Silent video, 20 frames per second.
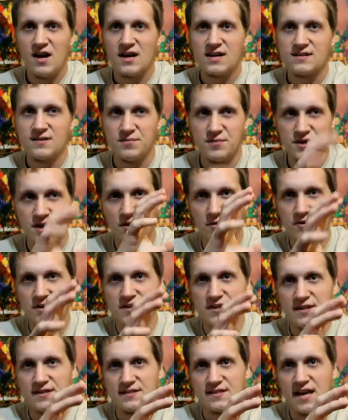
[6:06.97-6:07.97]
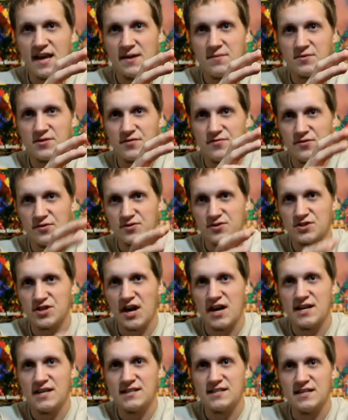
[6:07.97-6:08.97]
because I'm going to go into this game with a full
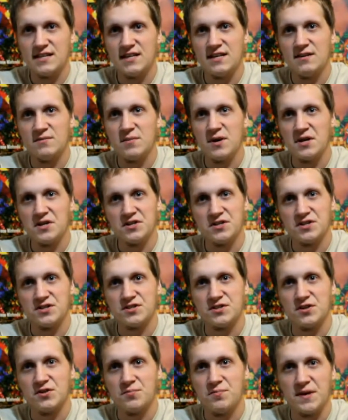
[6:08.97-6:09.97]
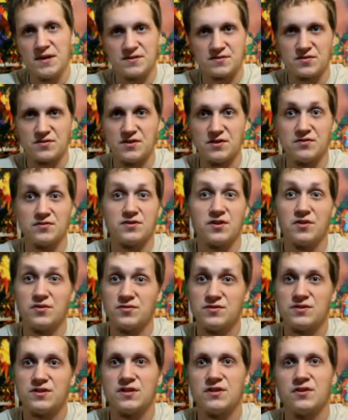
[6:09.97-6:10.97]
shiny team and just basically use
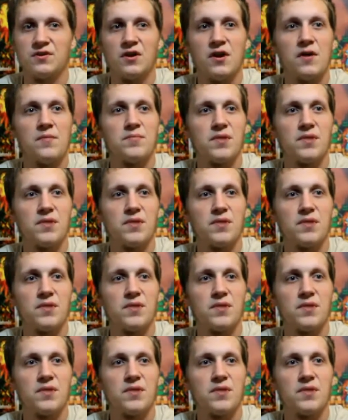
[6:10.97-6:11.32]
those to